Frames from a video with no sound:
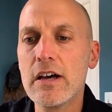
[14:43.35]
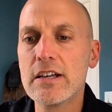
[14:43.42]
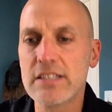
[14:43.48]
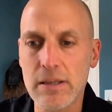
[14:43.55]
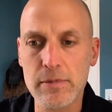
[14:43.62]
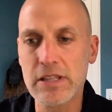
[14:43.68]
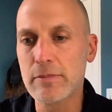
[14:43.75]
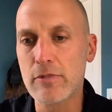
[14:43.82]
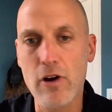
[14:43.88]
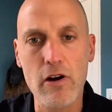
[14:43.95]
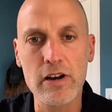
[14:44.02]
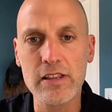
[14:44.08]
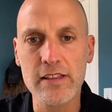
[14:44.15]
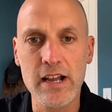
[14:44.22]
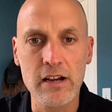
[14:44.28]
Some of them are
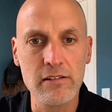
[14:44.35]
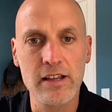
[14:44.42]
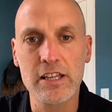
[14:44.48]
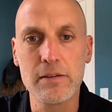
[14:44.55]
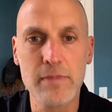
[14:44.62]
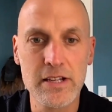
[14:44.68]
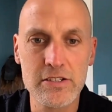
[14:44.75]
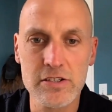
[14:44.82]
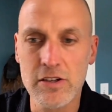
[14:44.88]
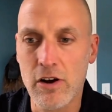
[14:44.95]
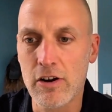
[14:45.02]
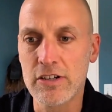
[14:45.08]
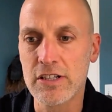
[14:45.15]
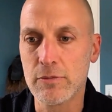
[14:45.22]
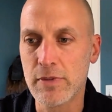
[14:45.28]
already there, like you mentioned,
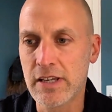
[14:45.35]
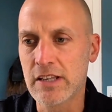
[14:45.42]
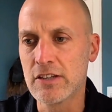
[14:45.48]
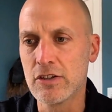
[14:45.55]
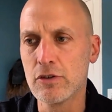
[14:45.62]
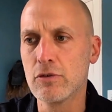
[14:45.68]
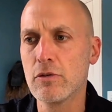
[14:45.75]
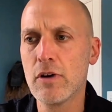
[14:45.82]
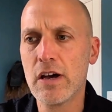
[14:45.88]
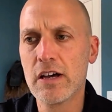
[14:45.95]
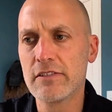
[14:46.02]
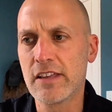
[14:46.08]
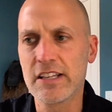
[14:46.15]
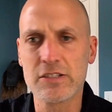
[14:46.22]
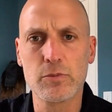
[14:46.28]
Harjit. We can do
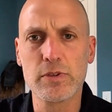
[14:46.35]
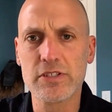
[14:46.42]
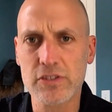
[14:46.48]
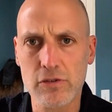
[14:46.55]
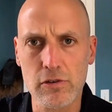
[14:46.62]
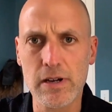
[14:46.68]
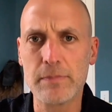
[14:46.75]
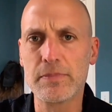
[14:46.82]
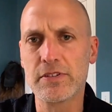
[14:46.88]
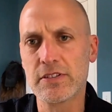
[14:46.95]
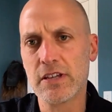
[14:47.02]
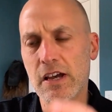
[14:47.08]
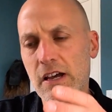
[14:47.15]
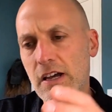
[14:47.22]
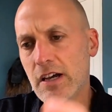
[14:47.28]
things with
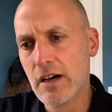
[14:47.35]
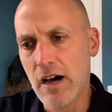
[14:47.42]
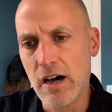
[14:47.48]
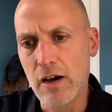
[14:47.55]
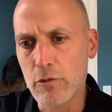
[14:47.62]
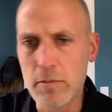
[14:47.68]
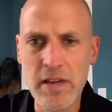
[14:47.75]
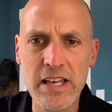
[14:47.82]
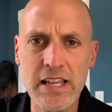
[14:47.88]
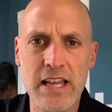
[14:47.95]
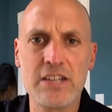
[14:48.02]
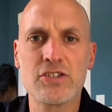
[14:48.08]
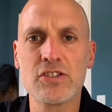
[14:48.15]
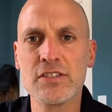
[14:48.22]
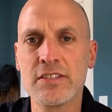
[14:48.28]
scripts,
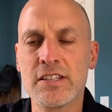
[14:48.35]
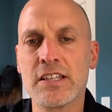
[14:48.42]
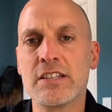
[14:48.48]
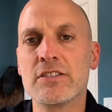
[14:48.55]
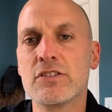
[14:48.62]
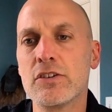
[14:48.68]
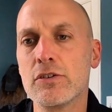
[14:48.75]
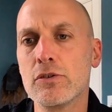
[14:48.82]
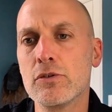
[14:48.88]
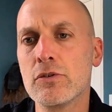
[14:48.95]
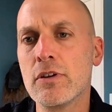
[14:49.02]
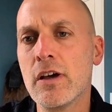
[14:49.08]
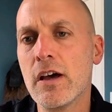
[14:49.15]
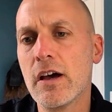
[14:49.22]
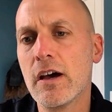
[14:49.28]
remediations in
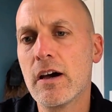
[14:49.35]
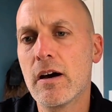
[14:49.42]
Intune.